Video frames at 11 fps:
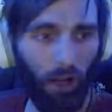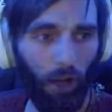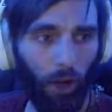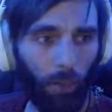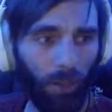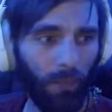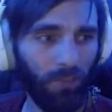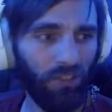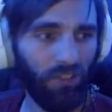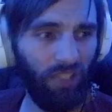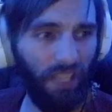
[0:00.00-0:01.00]
going to open up
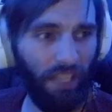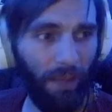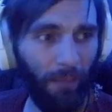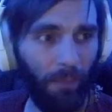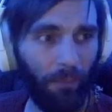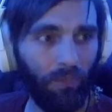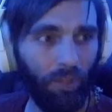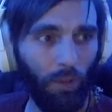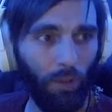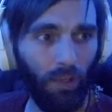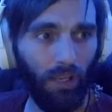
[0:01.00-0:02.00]
Steam.
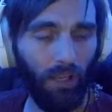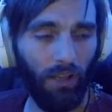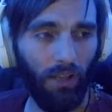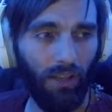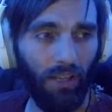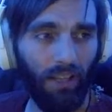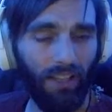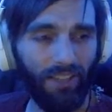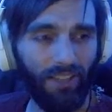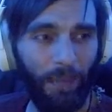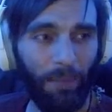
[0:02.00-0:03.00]
We're going to click on
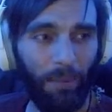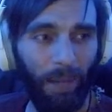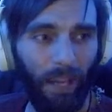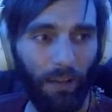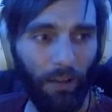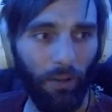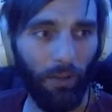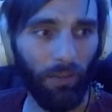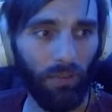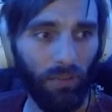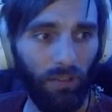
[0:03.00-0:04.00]
escape the
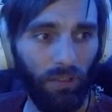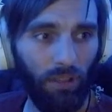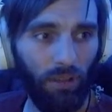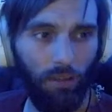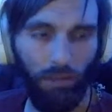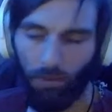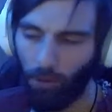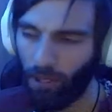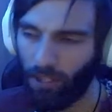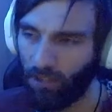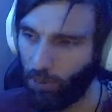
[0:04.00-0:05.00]
backrooms.
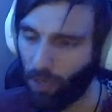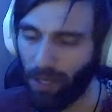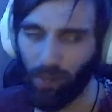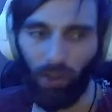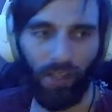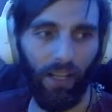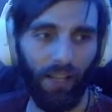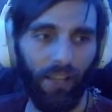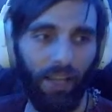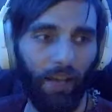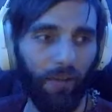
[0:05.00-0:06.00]
Correction, right click on
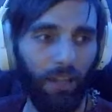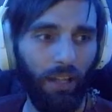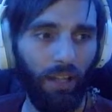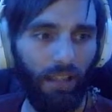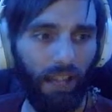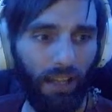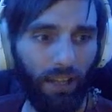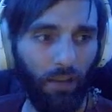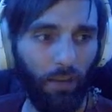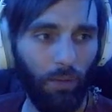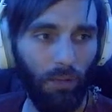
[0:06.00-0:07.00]
that.
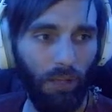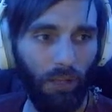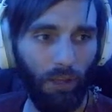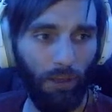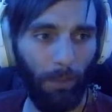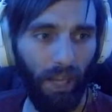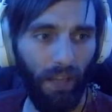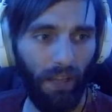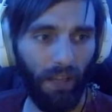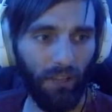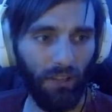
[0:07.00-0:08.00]
Then we're going to go to
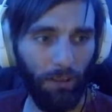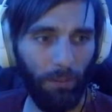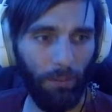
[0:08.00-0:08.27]
manage,